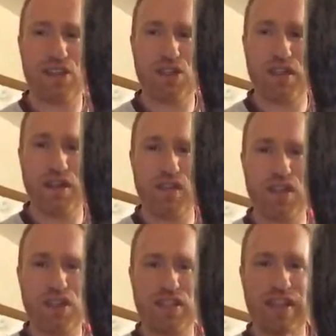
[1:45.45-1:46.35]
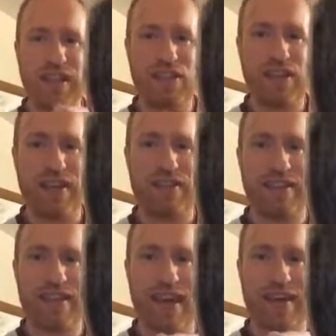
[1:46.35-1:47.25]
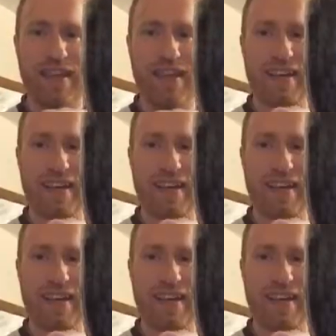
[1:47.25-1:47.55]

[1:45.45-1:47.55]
Just if you can just see just here at the side,